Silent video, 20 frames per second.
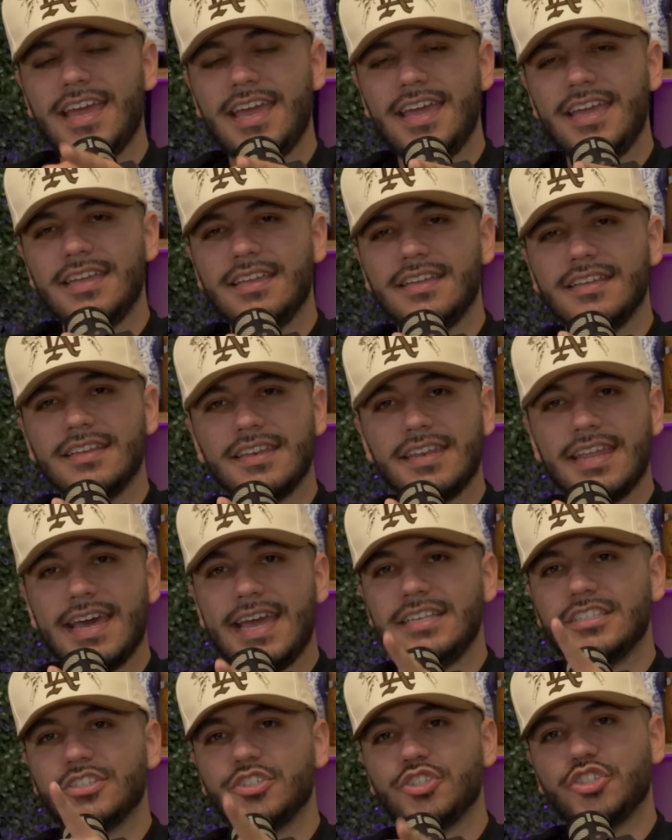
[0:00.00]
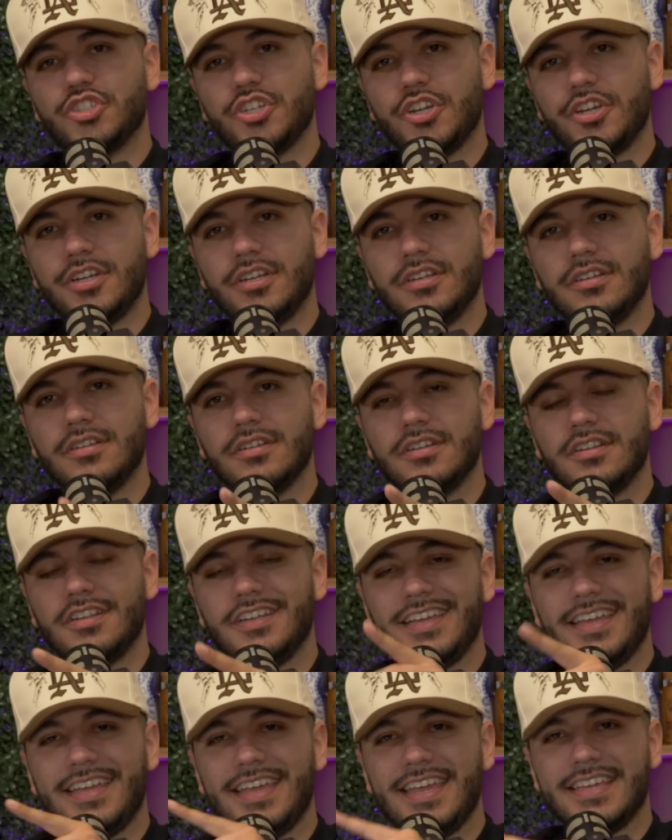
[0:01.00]
"Hey, nice shirt,"
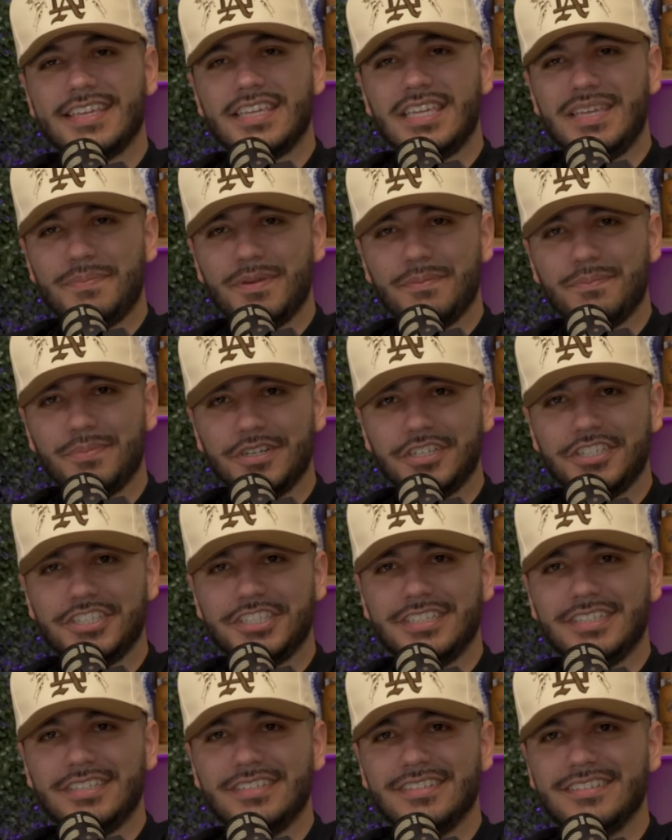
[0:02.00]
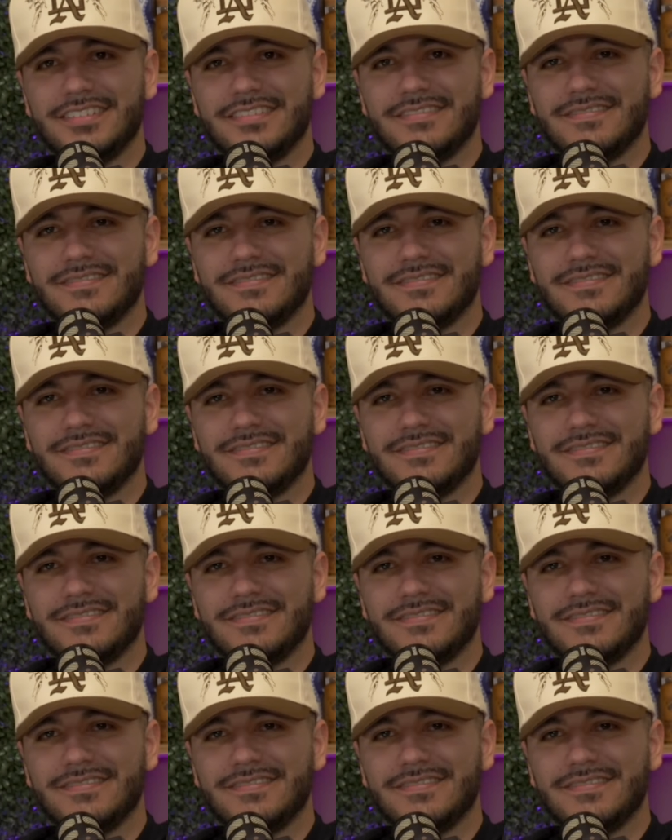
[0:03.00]
and keep it pushing.